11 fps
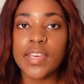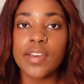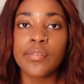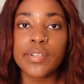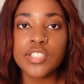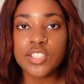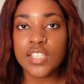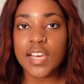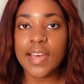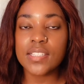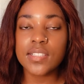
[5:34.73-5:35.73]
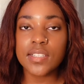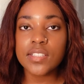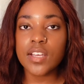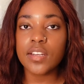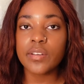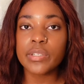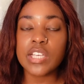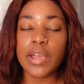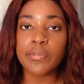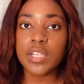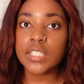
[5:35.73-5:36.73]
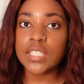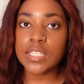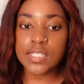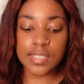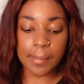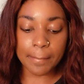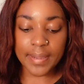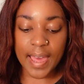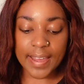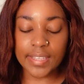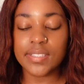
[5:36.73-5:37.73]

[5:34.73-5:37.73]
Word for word: it originally has slits on it which i really needed some black